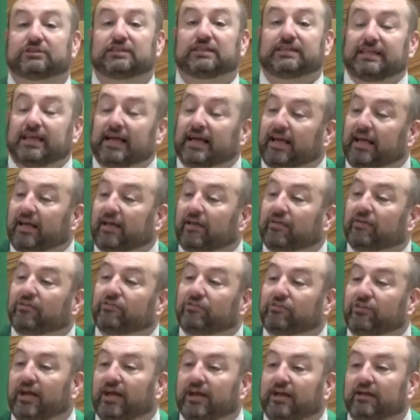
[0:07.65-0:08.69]
today is
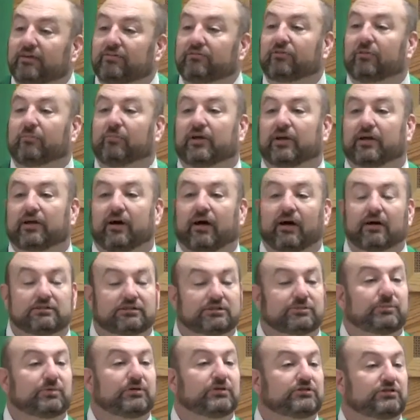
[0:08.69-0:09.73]
taken from the
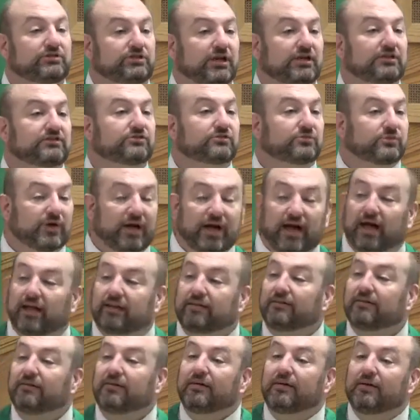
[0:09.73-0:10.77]
Gospel just
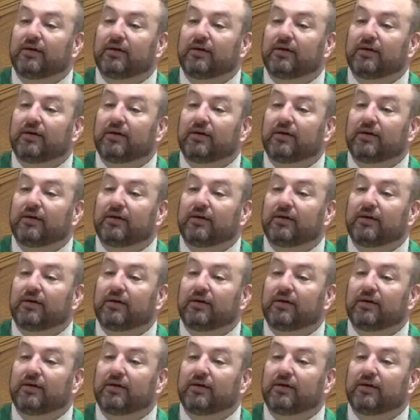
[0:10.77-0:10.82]
read.